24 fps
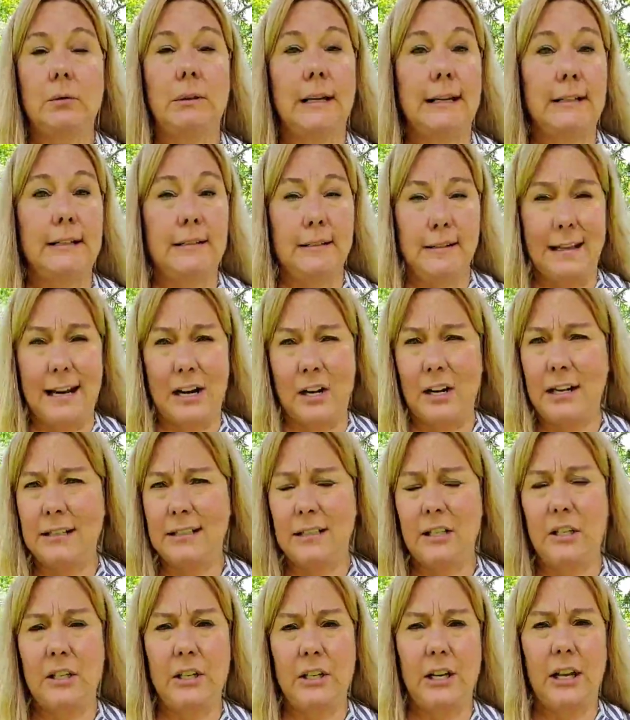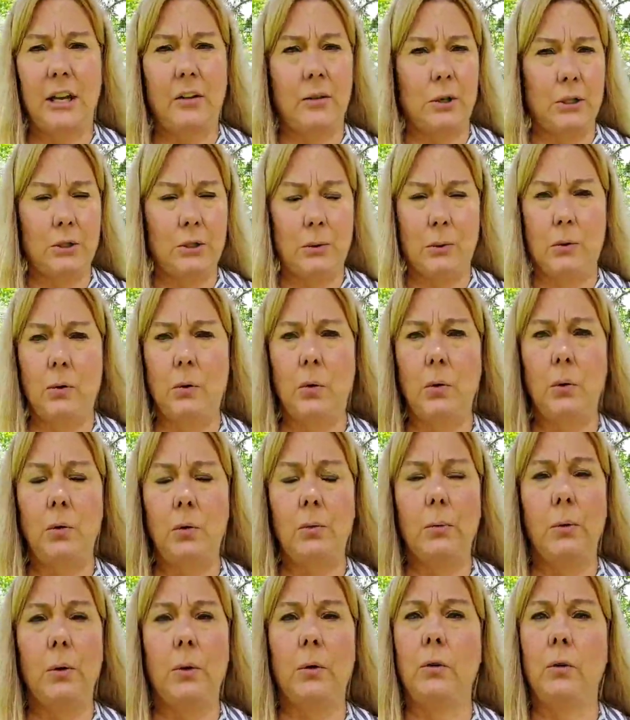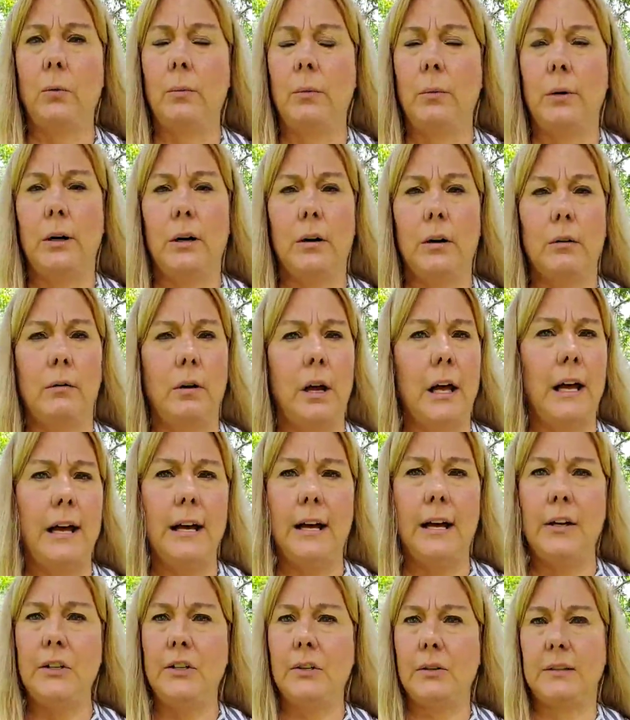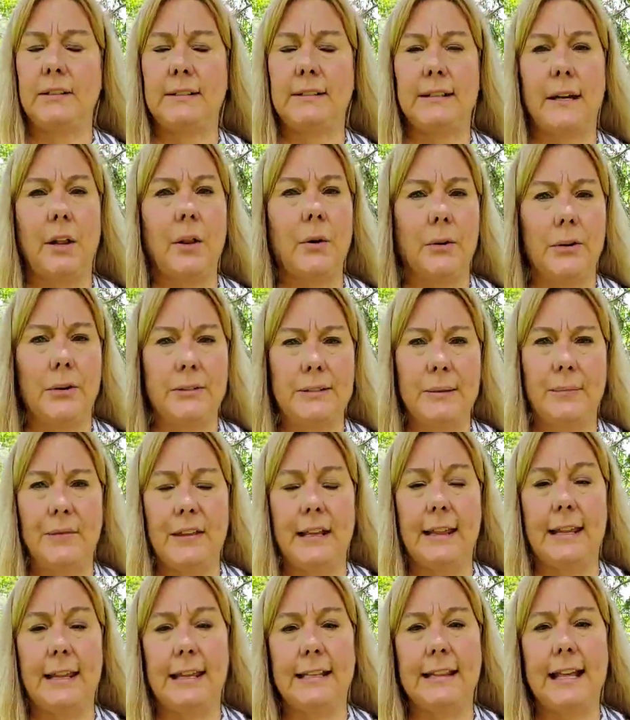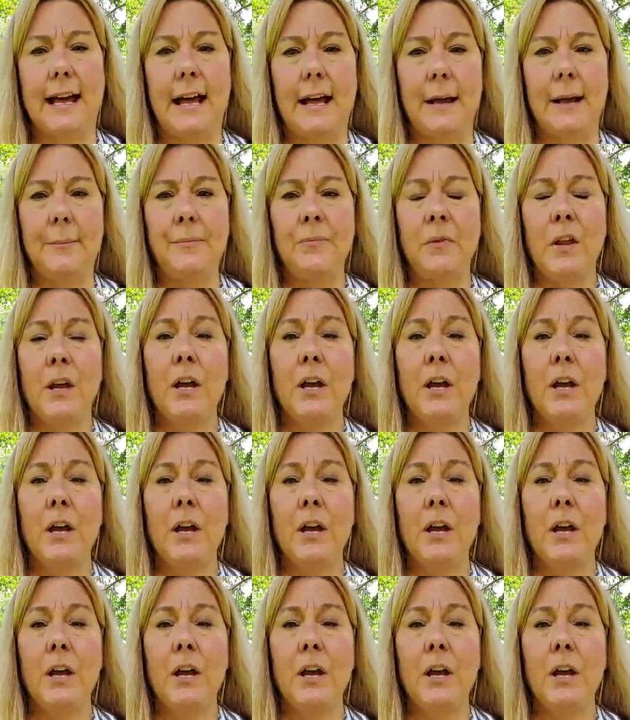into the air conditioning, or into a cool room, a garage, or a cellar, or something like that.